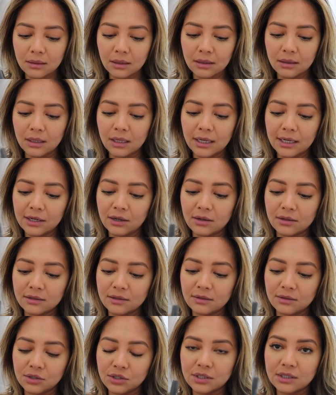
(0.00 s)
And then I
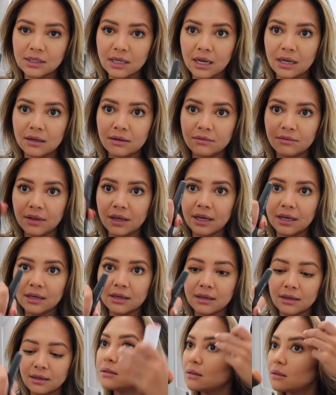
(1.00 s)
also just kind of
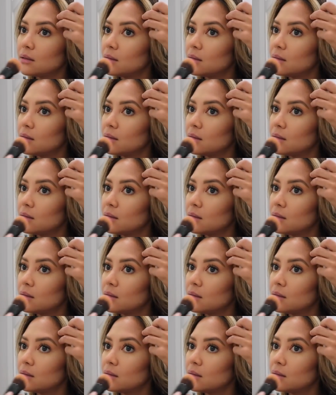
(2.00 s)
like